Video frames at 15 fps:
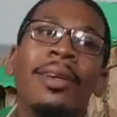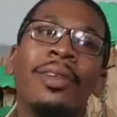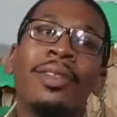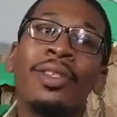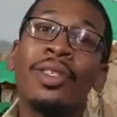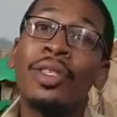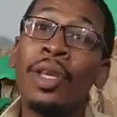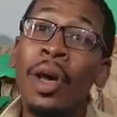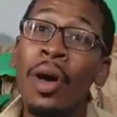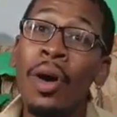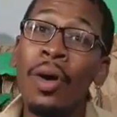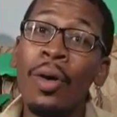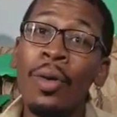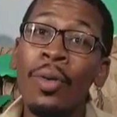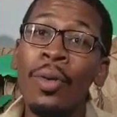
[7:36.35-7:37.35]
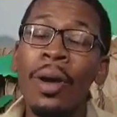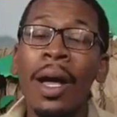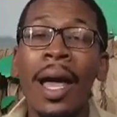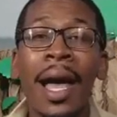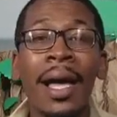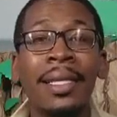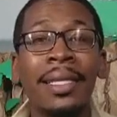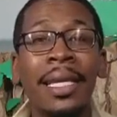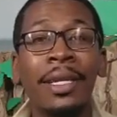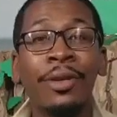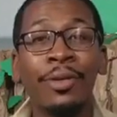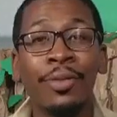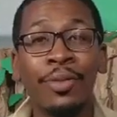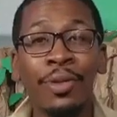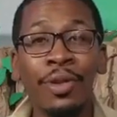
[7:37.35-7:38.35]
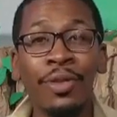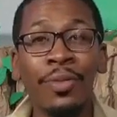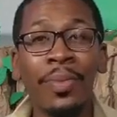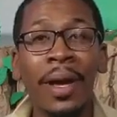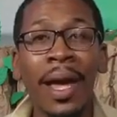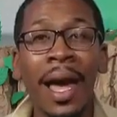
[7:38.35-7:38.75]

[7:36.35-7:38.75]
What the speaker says: So, as a group,